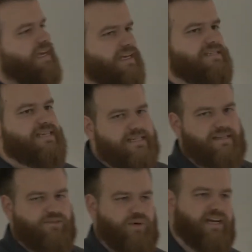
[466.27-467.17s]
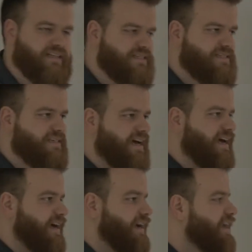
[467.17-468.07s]
easiest of wins.
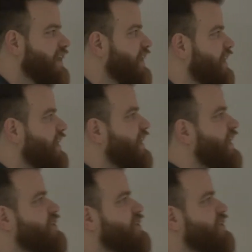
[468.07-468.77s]
In